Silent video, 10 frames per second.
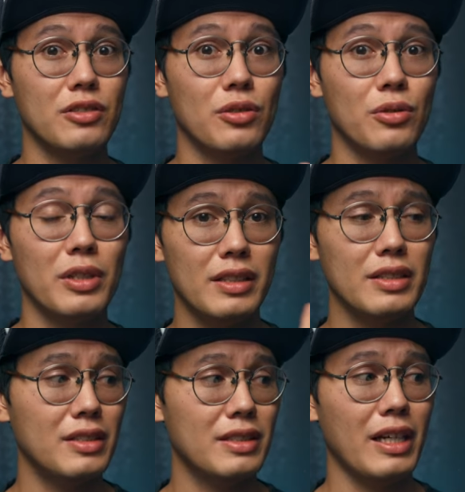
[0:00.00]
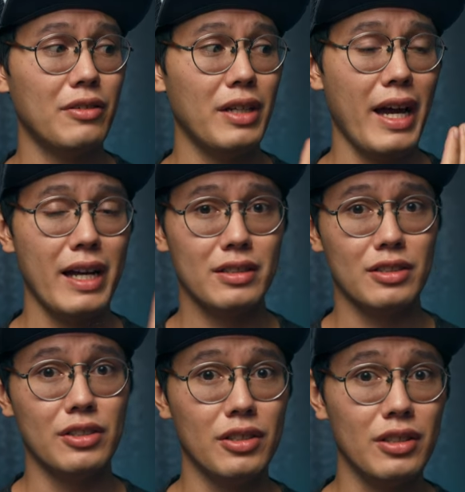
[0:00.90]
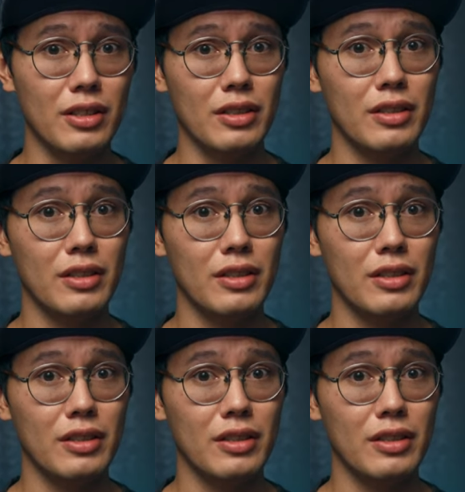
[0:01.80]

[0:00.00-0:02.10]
So it doesn't sound as good